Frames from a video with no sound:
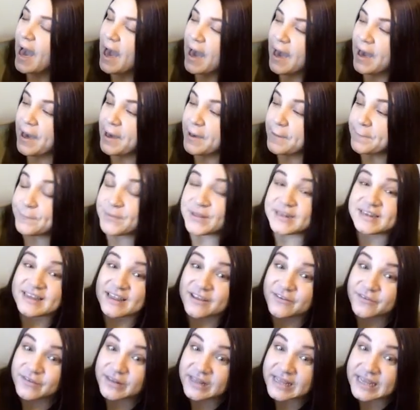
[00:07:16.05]
Um, but
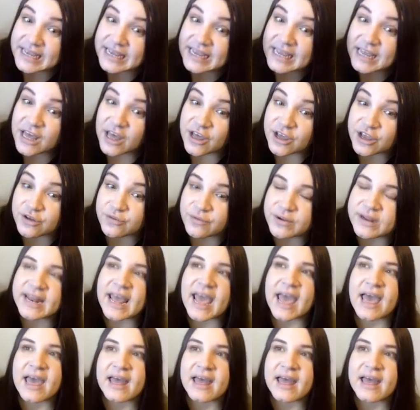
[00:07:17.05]
definitely a good read.